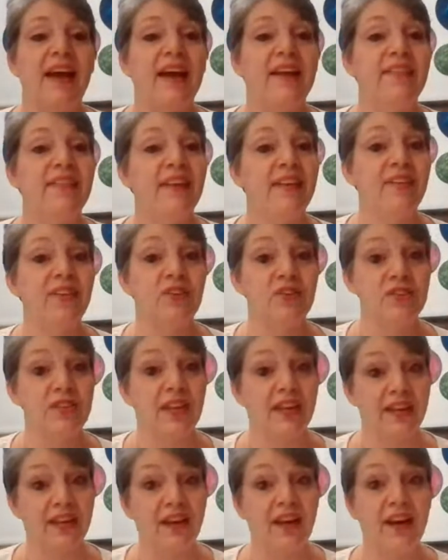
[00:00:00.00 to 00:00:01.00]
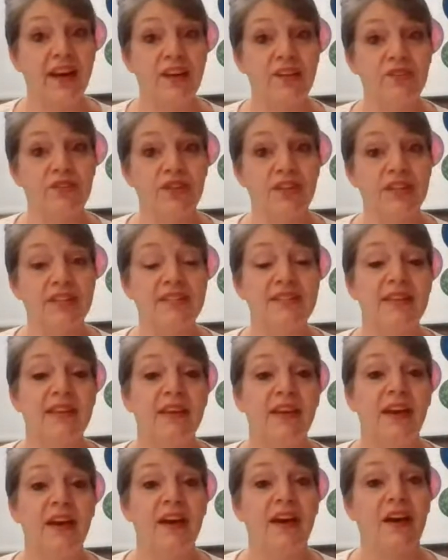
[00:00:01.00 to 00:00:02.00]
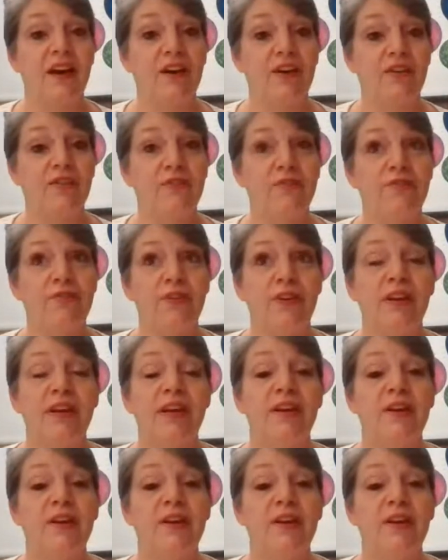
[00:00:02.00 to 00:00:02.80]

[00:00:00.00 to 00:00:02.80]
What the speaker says: And then there's like hundreds of